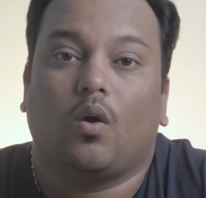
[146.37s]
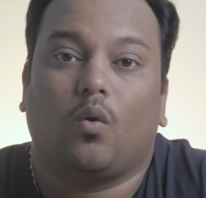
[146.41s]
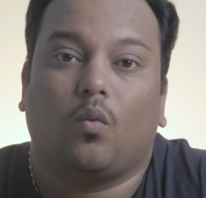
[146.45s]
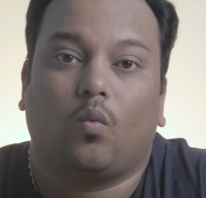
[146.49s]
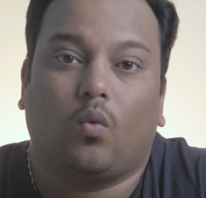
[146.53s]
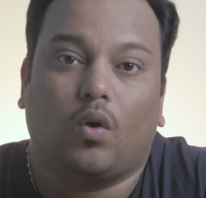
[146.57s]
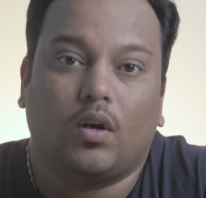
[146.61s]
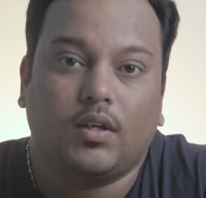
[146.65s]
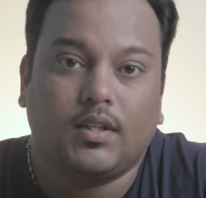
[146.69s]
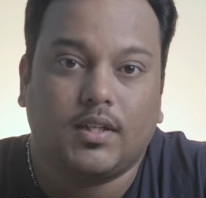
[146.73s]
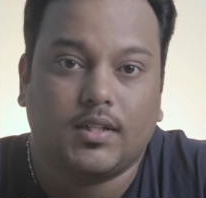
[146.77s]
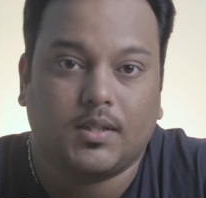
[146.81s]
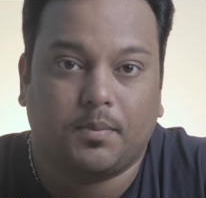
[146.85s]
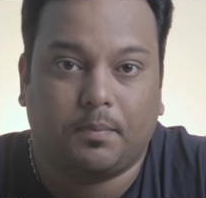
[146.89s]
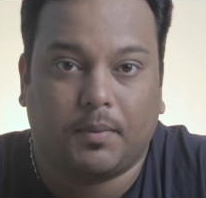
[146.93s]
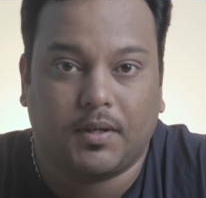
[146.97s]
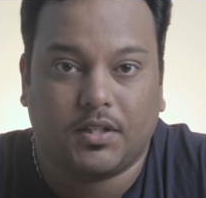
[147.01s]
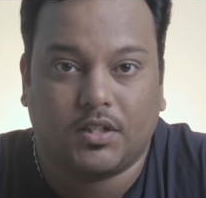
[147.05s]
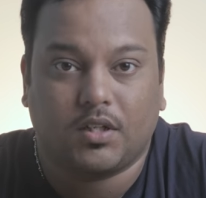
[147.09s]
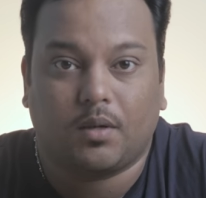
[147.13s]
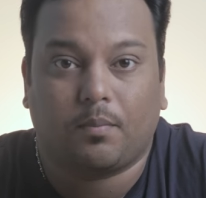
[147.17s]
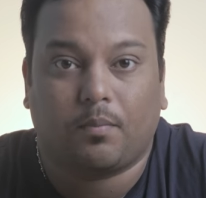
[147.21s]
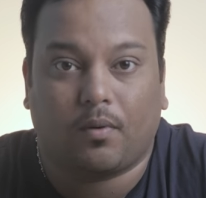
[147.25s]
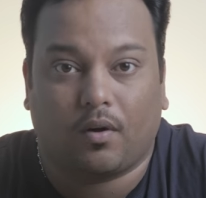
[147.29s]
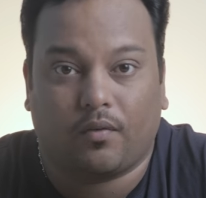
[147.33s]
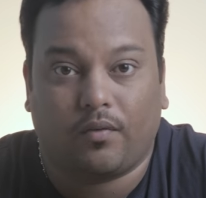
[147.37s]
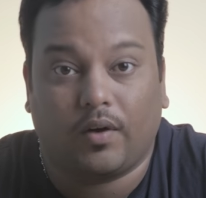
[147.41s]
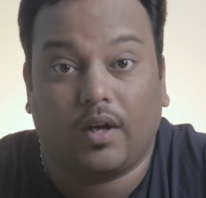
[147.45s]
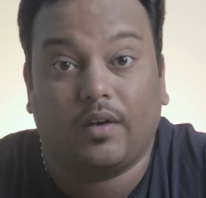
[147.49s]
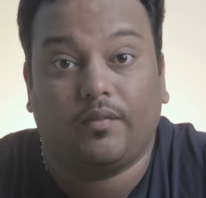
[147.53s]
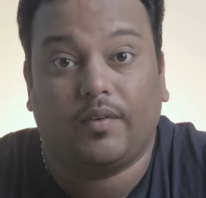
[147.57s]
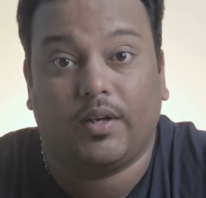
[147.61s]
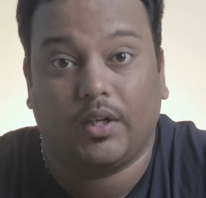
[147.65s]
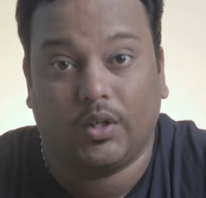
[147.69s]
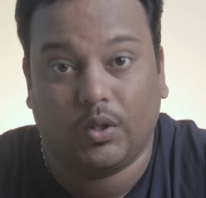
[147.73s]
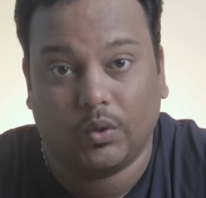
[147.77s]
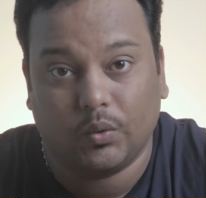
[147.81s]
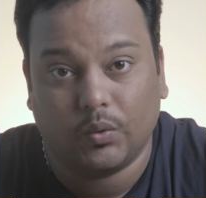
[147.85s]
What this picture profile
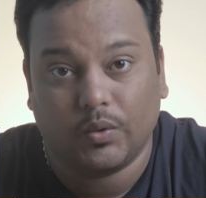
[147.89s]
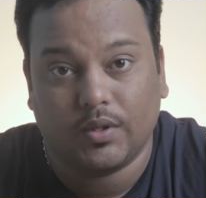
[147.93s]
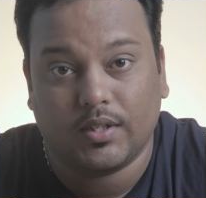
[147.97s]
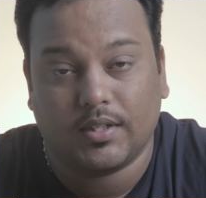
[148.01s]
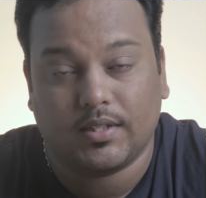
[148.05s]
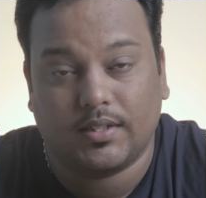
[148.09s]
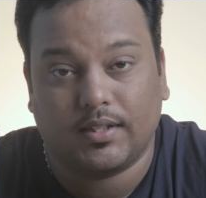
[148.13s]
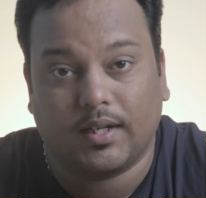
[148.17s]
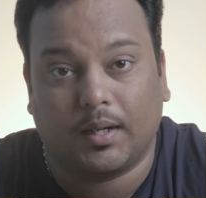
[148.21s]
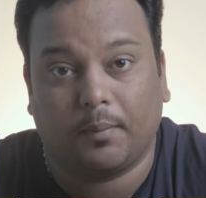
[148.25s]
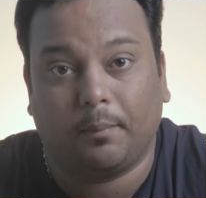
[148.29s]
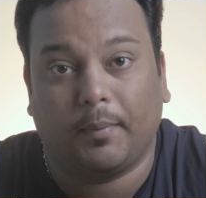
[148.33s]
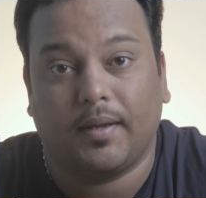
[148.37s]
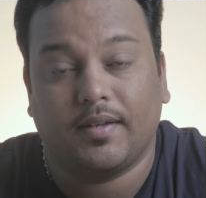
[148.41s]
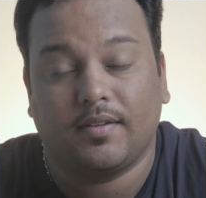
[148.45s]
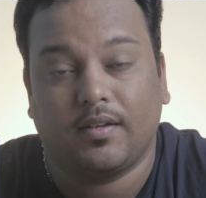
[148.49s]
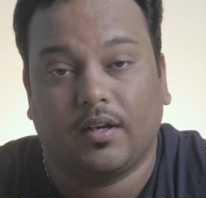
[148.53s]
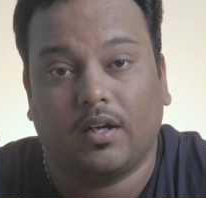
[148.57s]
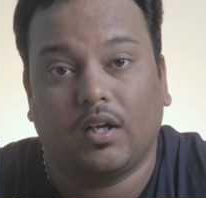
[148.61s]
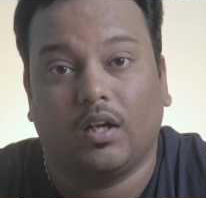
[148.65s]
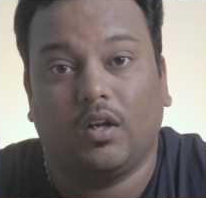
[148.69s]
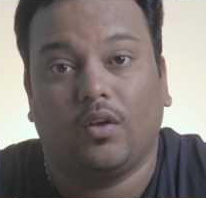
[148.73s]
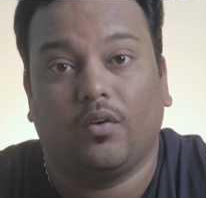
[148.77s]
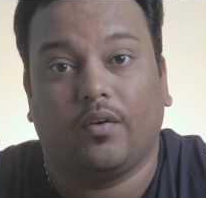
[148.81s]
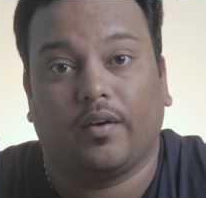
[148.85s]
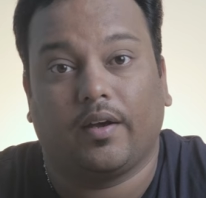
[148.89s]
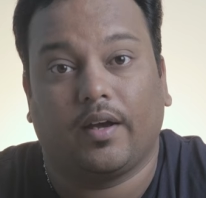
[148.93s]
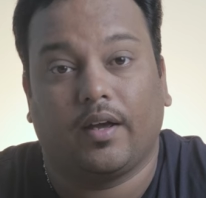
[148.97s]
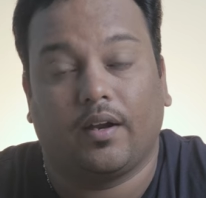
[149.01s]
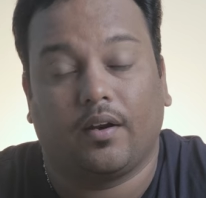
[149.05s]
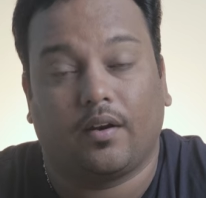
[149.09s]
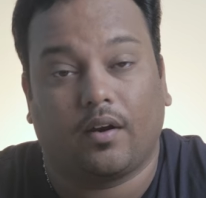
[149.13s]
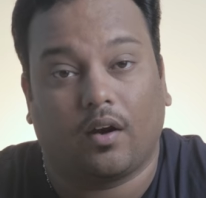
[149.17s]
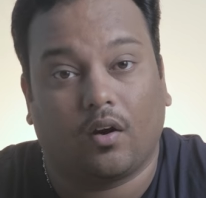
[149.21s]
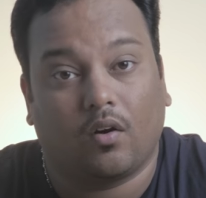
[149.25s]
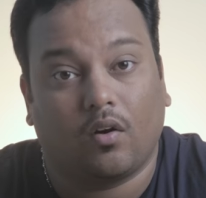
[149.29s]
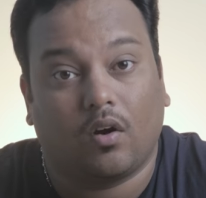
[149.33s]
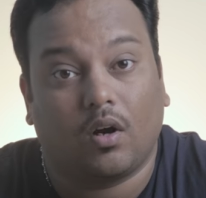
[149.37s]
will do is that basically you
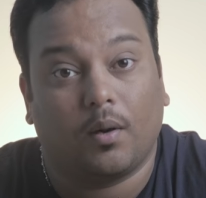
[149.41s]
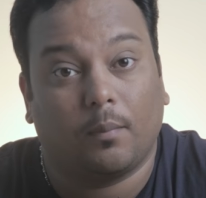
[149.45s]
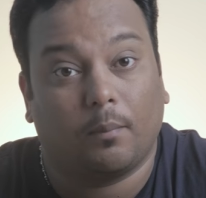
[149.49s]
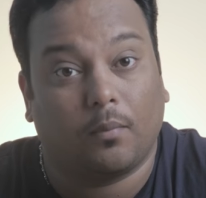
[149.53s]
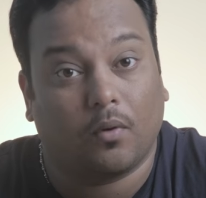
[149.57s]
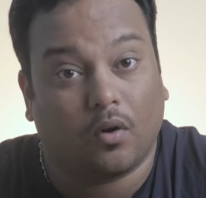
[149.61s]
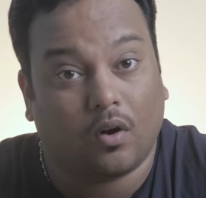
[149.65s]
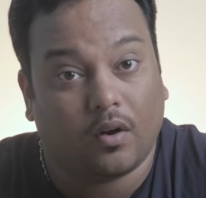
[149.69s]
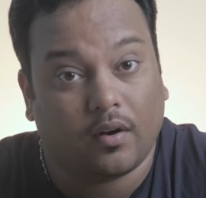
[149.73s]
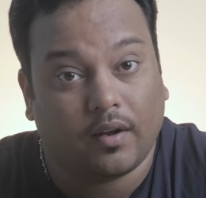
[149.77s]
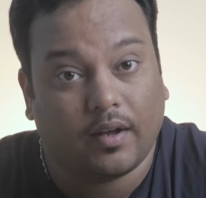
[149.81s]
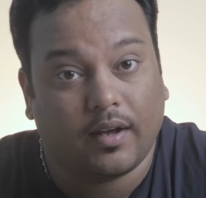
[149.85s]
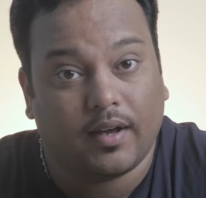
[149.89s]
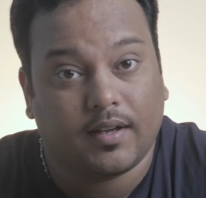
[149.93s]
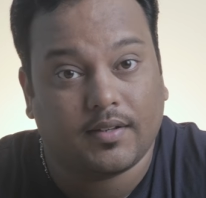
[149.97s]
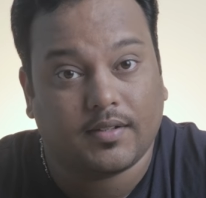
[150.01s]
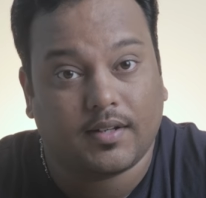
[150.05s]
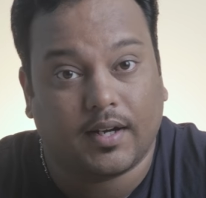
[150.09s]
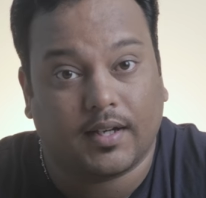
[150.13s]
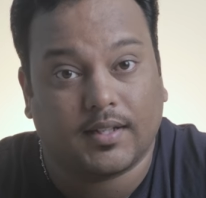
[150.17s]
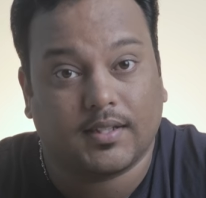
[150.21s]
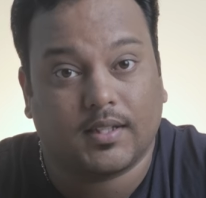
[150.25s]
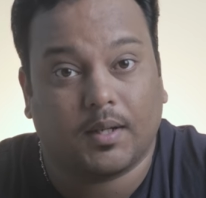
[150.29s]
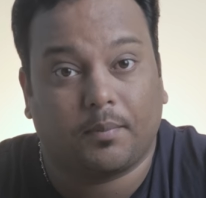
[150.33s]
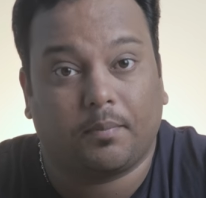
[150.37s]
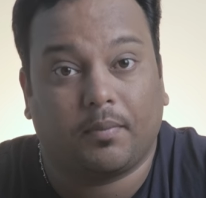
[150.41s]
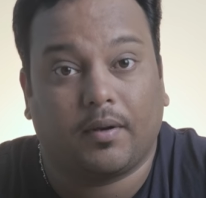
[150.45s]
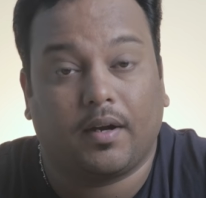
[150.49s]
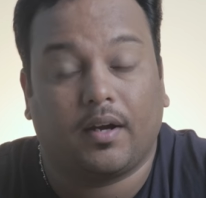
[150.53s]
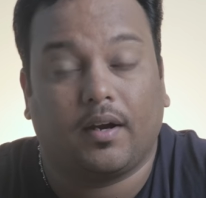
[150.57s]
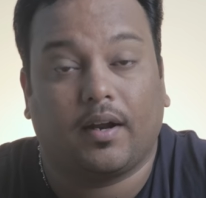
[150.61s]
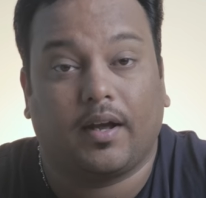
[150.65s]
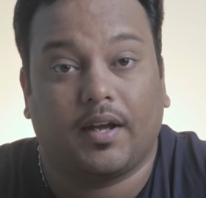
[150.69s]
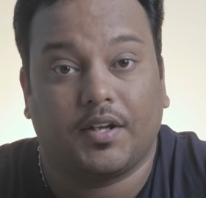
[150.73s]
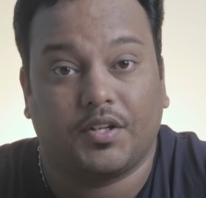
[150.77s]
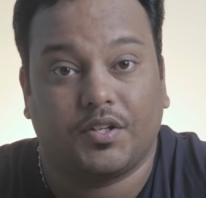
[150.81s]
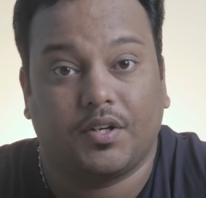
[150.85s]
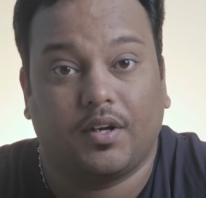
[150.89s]
can record broadcast
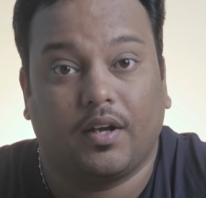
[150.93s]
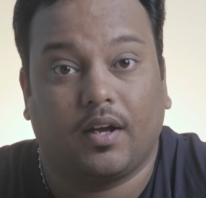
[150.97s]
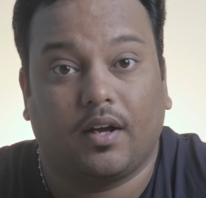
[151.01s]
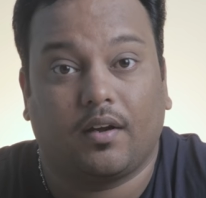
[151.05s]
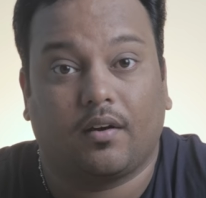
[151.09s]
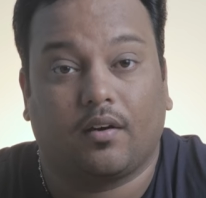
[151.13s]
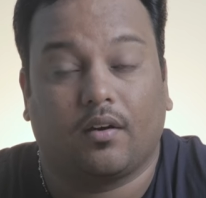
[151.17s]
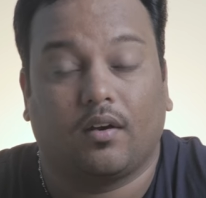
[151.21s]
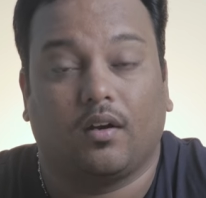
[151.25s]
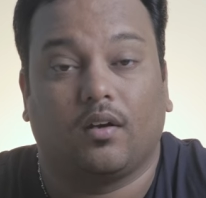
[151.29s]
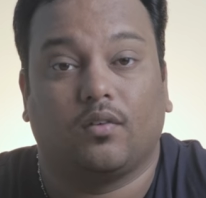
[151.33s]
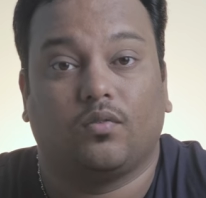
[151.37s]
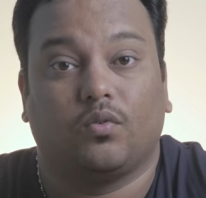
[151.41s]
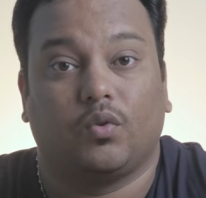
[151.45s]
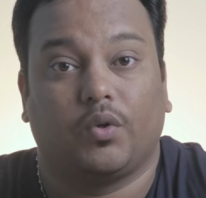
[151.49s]
accepted H D R uh,